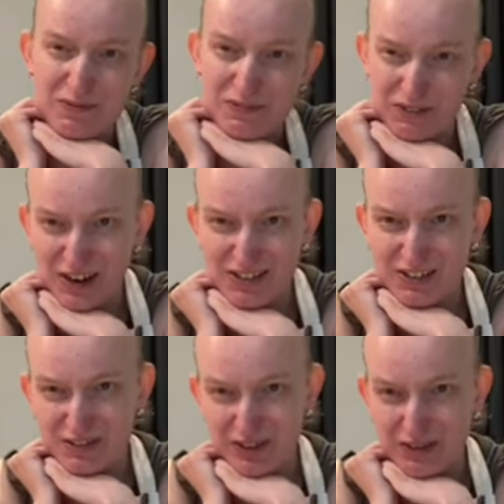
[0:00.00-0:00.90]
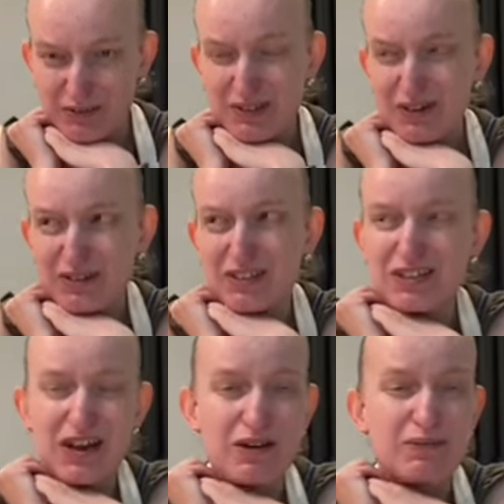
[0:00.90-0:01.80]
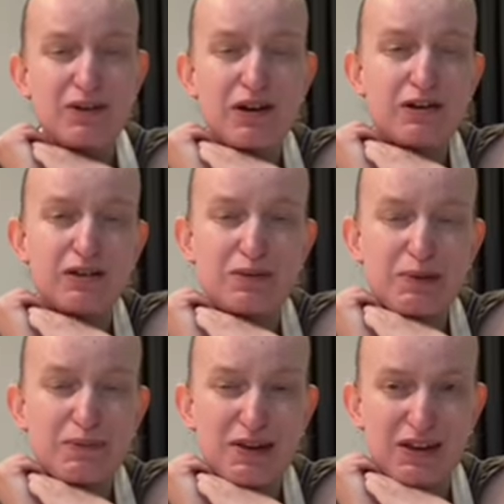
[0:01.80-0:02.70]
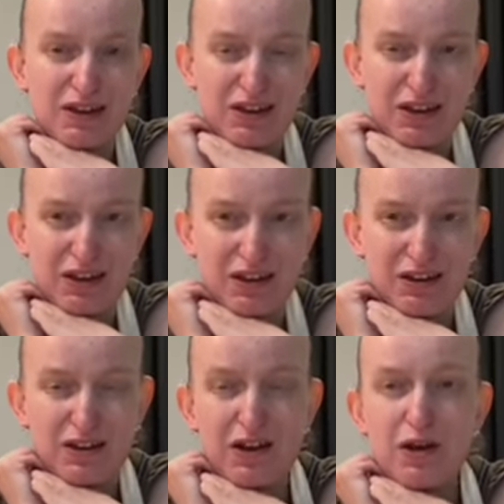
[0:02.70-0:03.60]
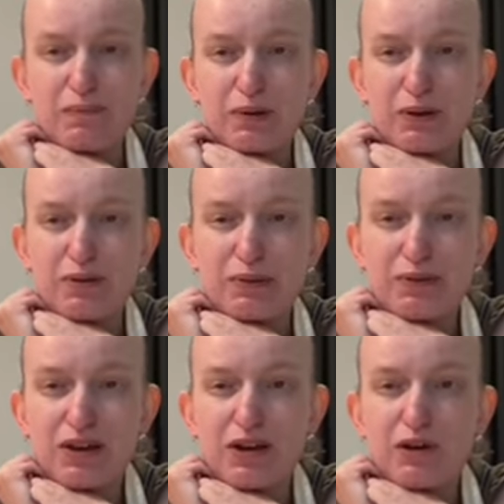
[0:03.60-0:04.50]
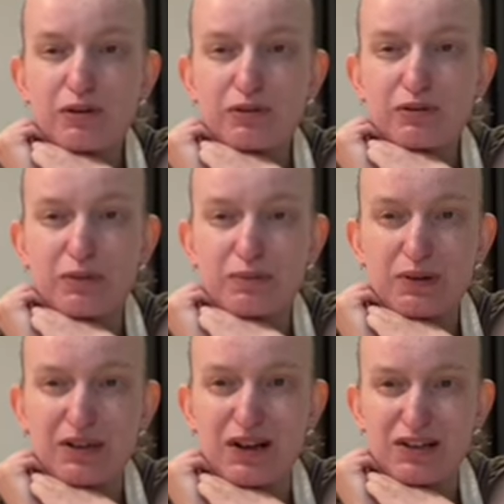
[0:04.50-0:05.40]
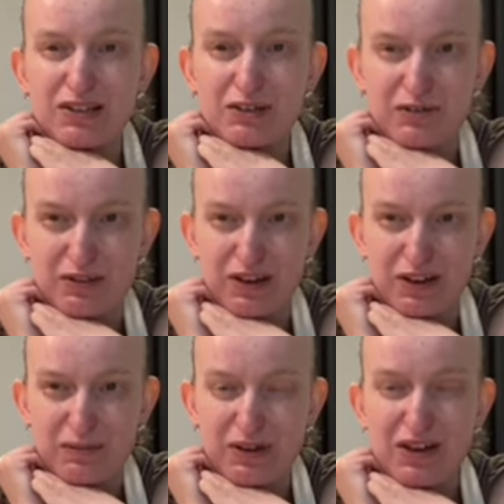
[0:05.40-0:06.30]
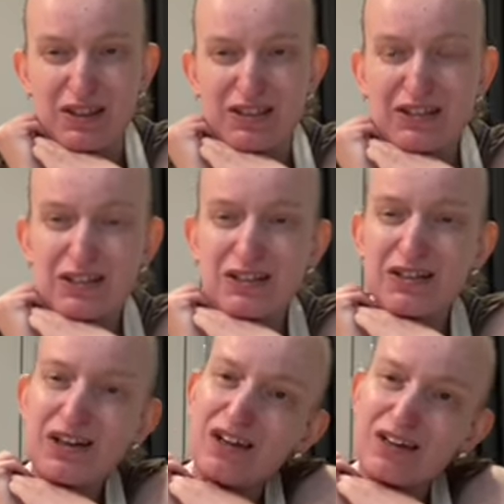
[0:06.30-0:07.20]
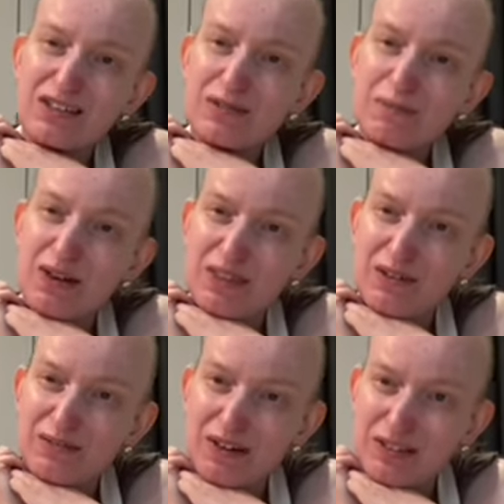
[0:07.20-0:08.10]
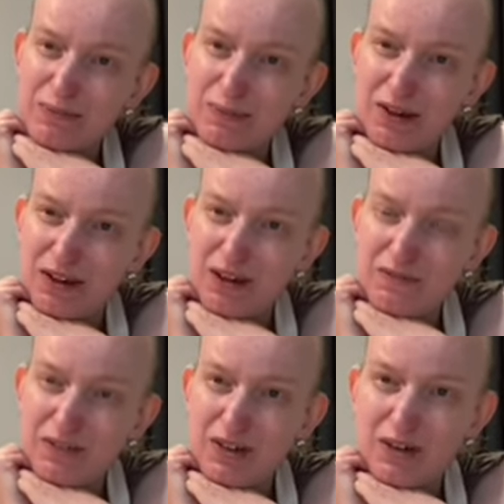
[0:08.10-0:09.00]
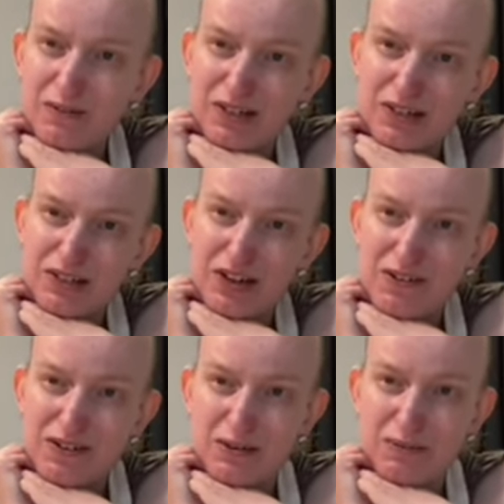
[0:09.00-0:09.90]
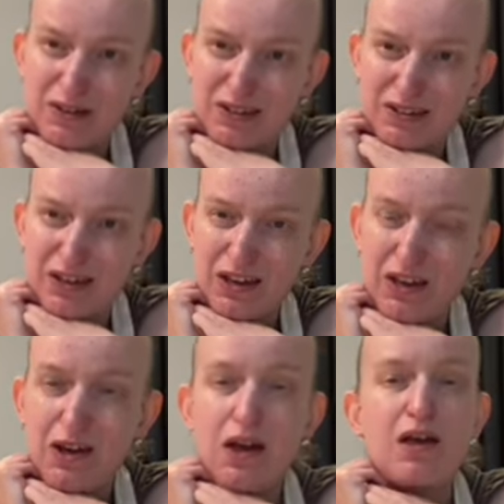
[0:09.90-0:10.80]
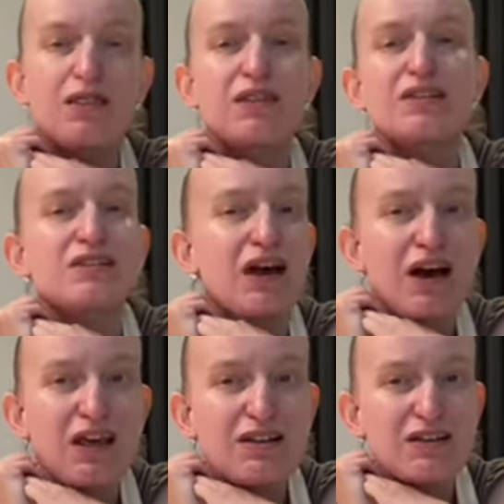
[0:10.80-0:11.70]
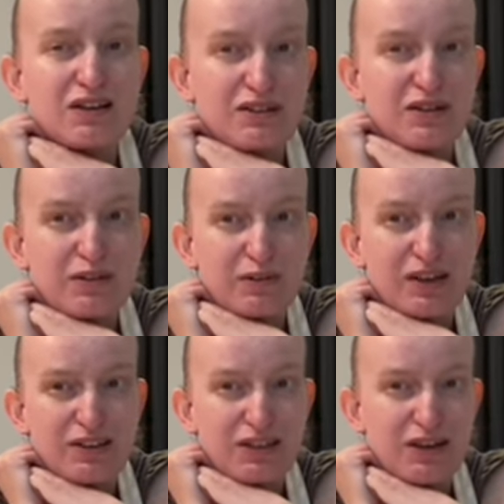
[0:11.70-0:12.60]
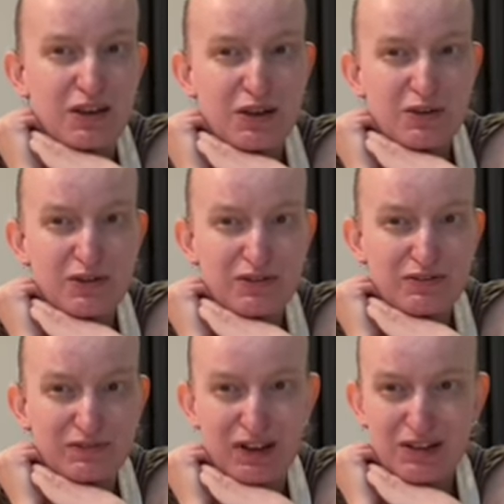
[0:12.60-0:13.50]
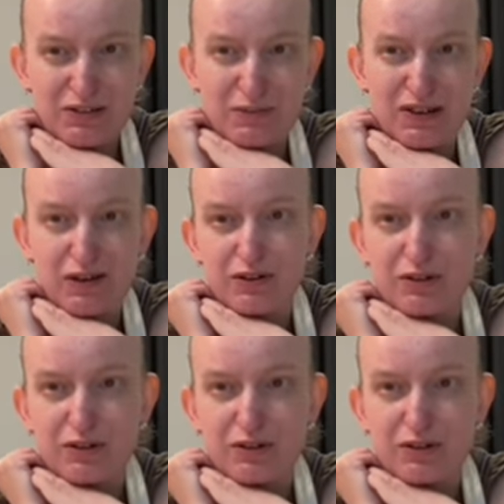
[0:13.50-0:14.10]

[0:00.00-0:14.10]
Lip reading: for ice cream. So today we are going to be making blueberry crumble ice cream. This is a Delia Smith recipe for you at Sharing Community. This is Alexandra Negueta. You can find me on